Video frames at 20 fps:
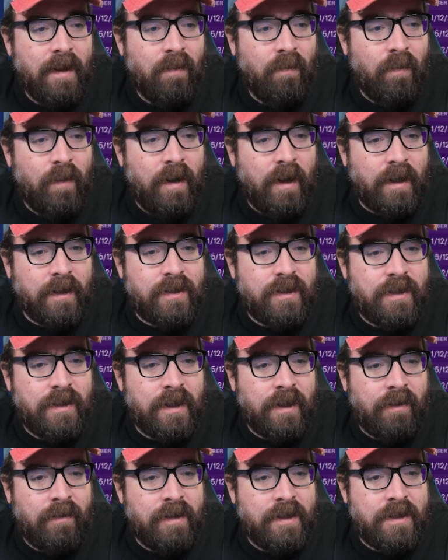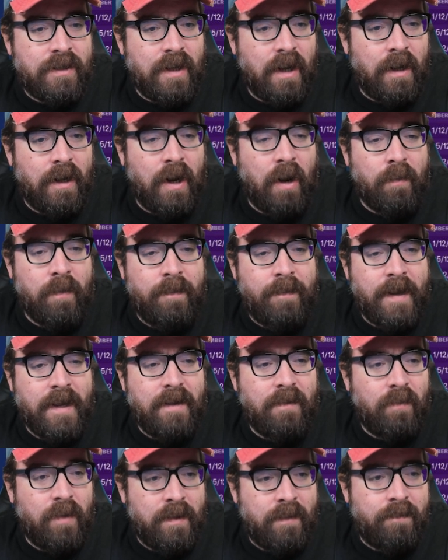We lost to
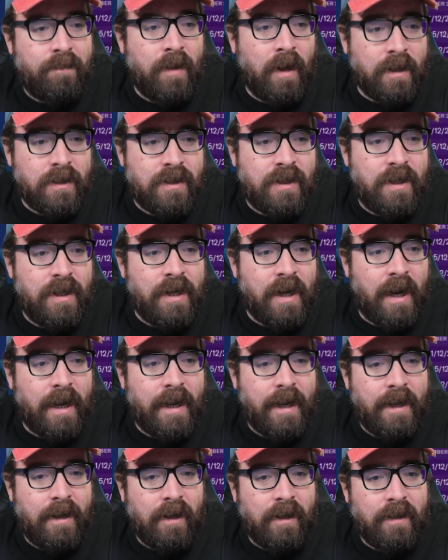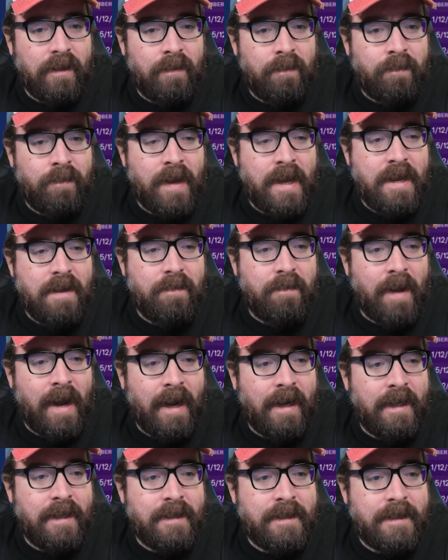we lost to United, beat
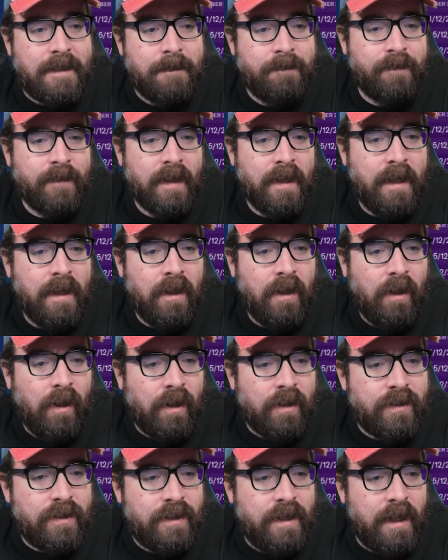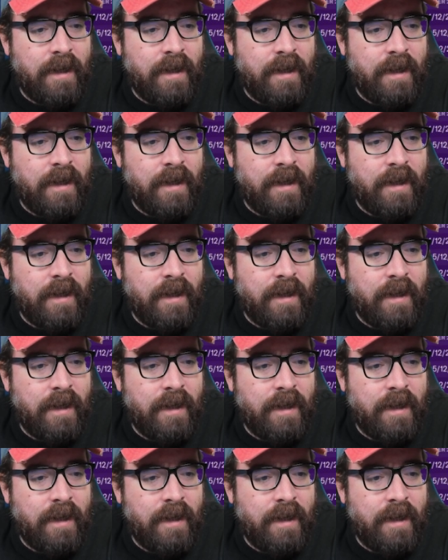Palace, lost to